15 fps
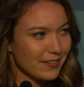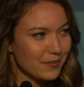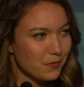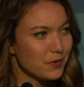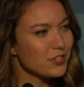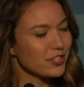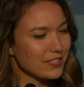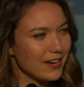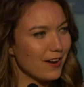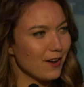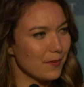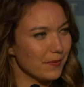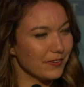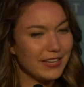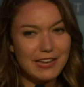Which is
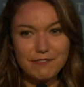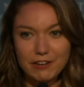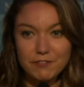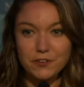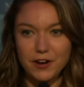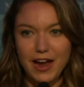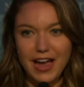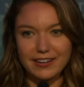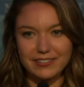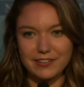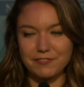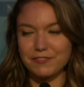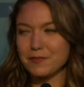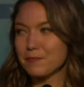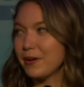terrible, even if you're
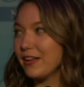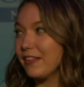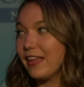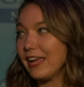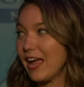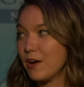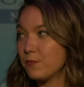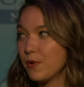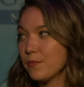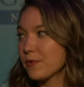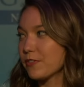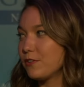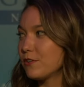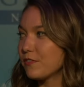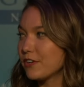active. But like at
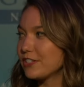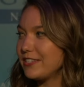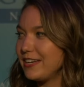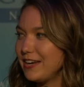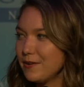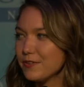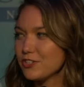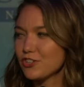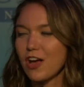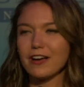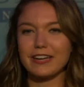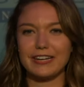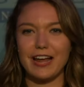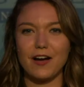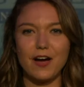Whitworth University, it was
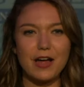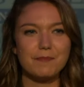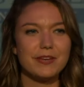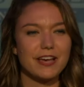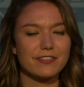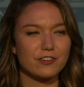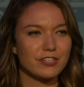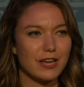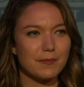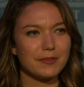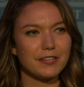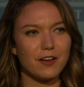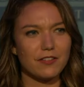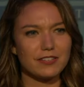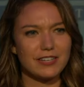shocking how I'd be at their
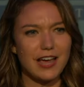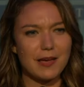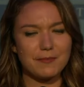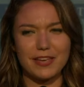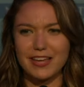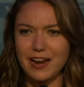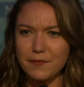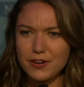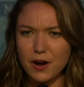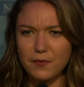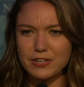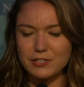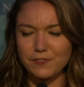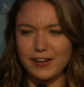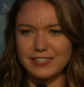tabling all the time, and I would
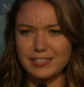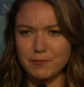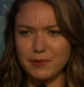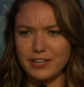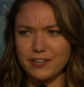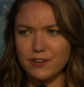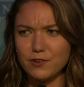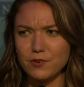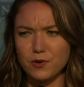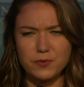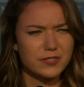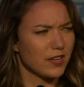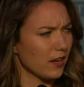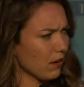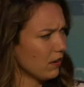always find somebody new who
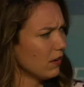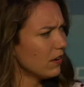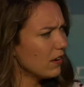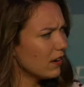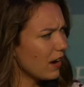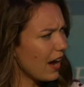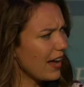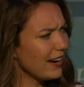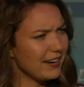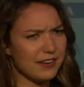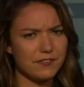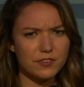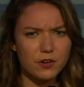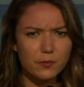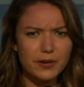was like, I didn't
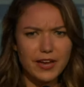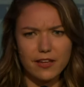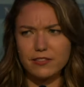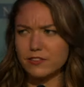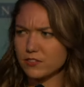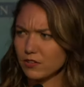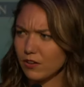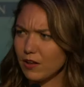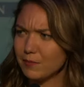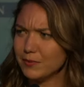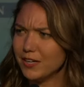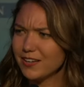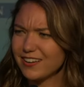even know we had this club.